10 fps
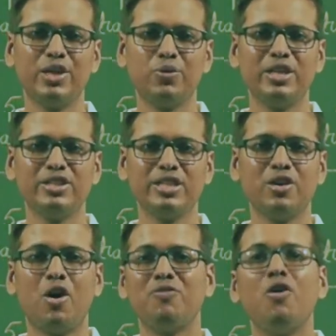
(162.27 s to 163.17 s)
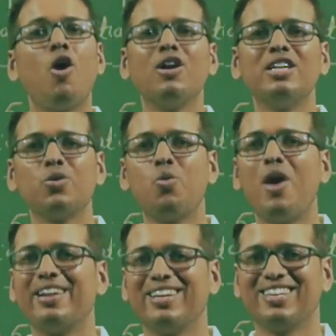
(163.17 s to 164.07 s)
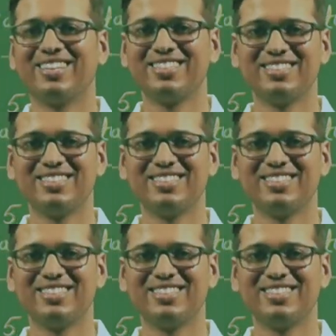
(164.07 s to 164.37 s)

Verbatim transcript: equation of order 1.